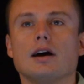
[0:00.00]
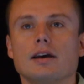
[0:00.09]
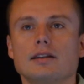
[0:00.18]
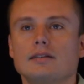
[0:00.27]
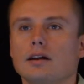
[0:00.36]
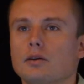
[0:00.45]

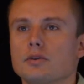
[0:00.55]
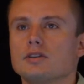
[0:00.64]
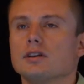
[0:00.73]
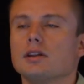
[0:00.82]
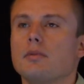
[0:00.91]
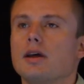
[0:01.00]
Intel
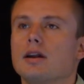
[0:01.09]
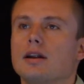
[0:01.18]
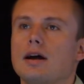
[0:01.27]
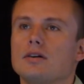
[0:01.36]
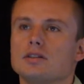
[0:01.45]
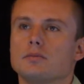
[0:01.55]
recently made an
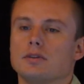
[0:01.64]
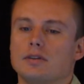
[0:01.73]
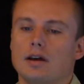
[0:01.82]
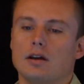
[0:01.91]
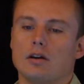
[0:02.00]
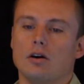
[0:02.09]
announcement
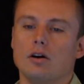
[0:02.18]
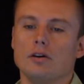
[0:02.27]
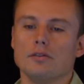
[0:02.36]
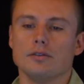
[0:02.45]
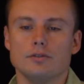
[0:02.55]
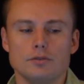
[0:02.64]
that
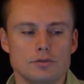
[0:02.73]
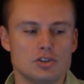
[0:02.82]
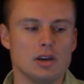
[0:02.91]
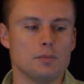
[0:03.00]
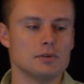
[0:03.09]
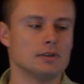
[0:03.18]
all the new
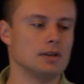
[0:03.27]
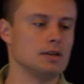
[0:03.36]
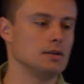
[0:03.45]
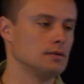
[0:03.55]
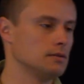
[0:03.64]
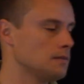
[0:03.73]
chips that
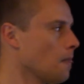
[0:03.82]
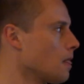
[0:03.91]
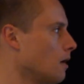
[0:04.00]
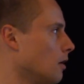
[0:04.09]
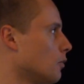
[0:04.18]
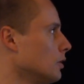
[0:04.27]
they
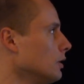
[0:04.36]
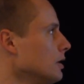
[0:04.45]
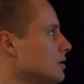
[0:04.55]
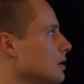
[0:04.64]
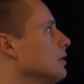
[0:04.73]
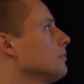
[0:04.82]
are
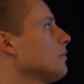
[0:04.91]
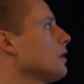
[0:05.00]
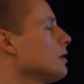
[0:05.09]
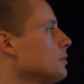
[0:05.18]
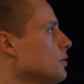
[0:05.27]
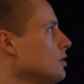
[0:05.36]
releasing,
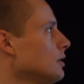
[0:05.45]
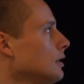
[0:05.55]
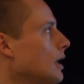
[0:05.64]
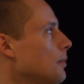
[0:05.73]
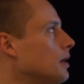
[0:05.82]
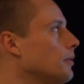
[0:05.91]
especially in the
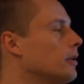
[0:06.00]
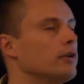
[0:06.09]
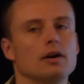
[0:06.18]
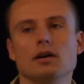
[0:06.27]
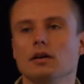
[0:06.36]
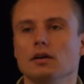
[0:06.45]
laptop
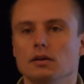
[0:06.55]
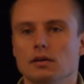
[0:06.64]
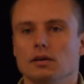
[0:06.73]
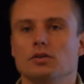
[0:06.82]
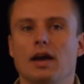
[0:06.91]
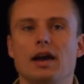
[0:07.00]
area,
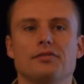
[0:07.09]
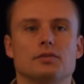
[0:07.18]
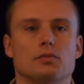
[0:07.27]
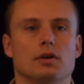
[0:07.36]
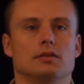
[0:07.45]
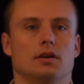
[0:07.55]
you have to
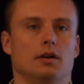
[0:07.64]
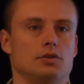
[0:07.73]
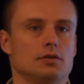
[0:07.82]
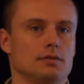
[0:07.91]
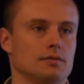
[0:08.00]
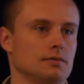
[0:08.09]
run touch